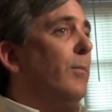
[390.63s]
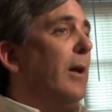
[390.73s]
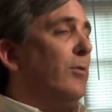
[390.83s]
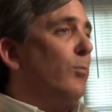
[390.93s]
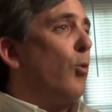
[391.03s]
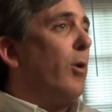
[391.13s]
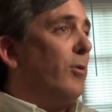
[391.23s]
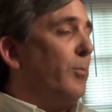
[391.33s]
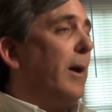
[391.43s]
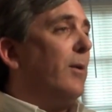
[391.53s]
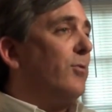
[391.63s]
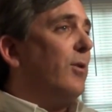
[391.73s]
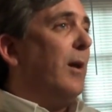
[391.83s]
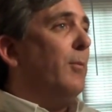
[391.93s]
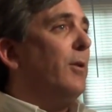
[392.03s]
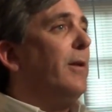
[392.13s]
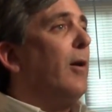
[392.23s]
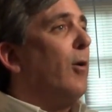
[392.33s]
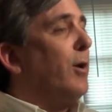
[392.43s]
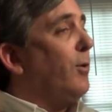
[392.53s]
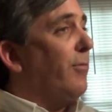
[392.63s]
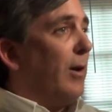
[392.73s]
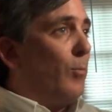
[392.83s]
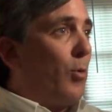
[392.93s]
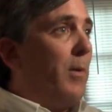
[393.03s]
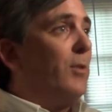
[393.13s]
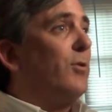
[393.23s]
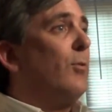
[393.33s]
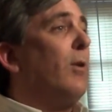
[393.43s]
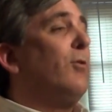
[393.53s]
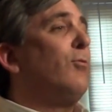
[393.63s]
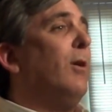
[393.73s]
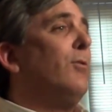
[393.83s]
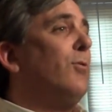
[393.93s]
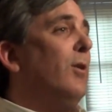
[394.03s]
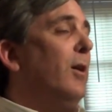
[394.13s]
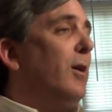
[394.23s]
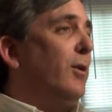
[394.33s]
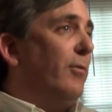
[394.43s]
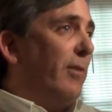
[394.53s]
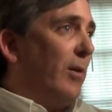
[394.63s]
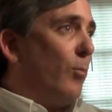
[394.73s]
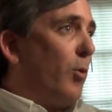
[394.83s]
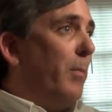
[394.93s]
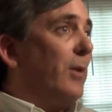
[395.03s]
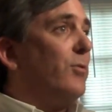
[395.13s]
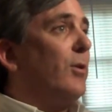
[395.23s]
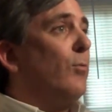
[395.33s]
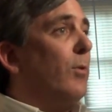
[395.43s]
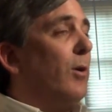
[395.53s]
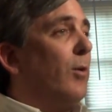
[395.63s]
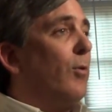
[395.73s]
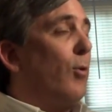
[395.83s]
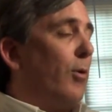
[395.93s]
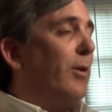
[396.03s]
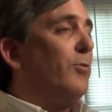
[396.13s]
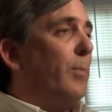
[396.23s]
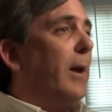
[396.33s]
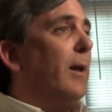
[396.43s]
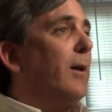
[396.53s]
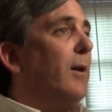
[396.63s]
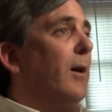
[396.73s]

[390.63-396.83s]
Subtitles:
as more Hispanics came into the area, you found more Mexican restaurants. You found more Mexican or Hispanic